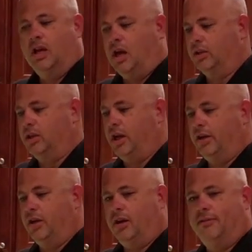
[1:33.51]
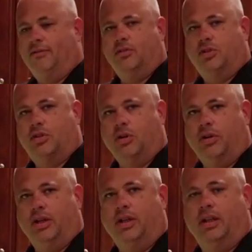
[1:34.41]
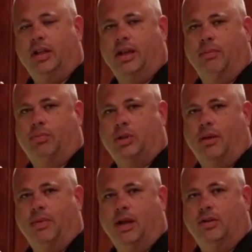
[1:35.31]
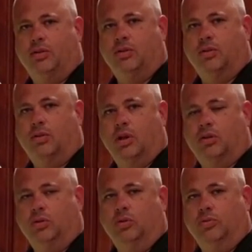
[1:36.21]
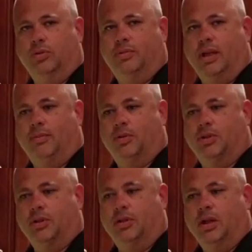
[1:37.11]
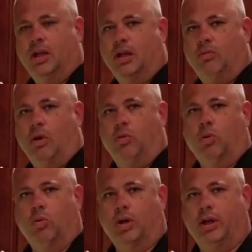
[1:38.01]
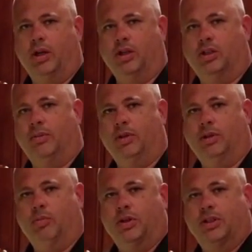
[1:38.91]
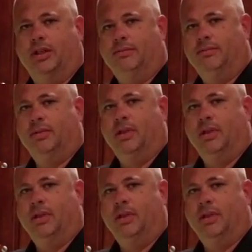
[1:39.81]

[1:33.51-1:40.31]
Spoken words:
I'll cut it off, stir it, and let it come down to a cool room temperature while we're working on trimming the brisket.